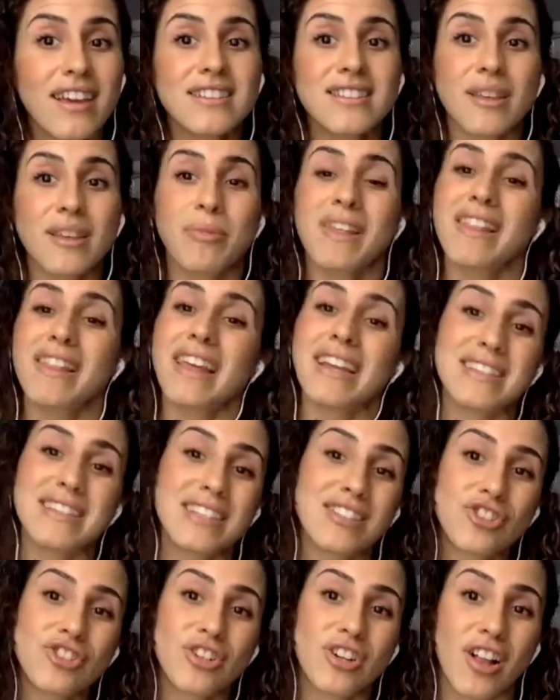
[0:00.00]
something like
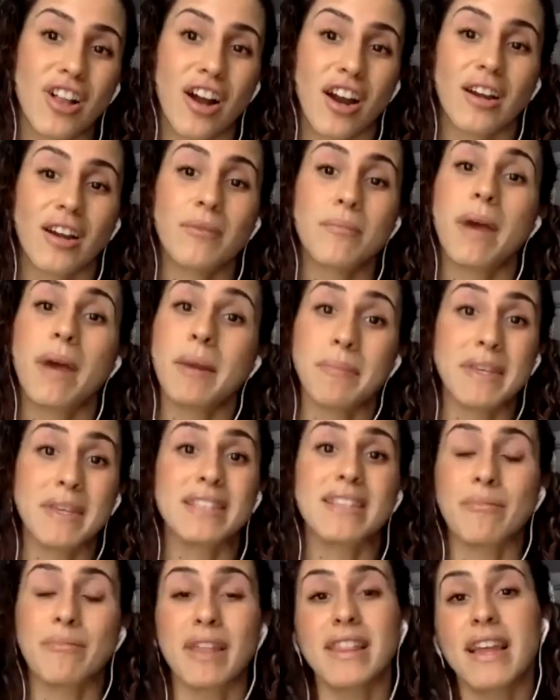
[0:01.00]
digital art might be
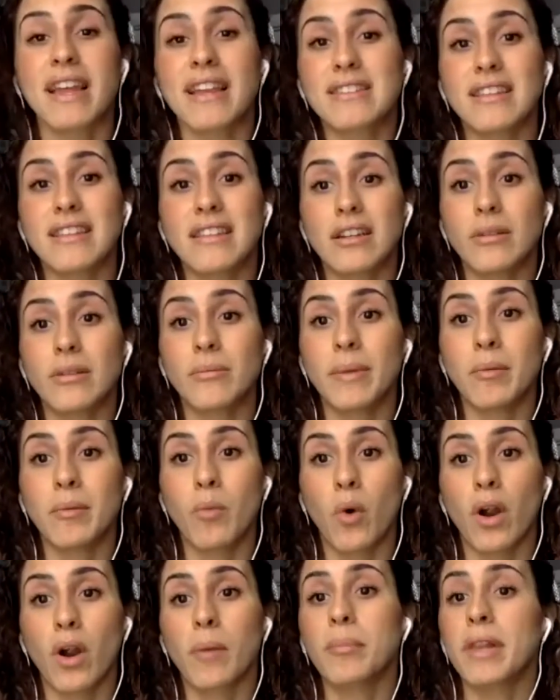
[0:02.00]
something that's a little bit
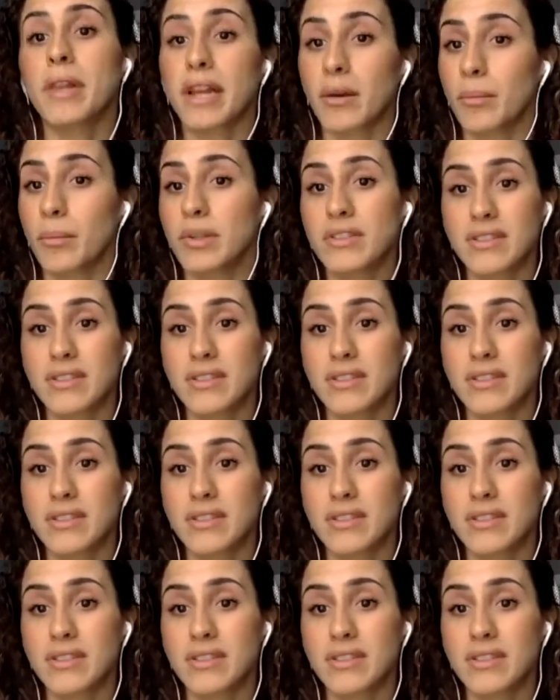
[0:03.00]
more applicable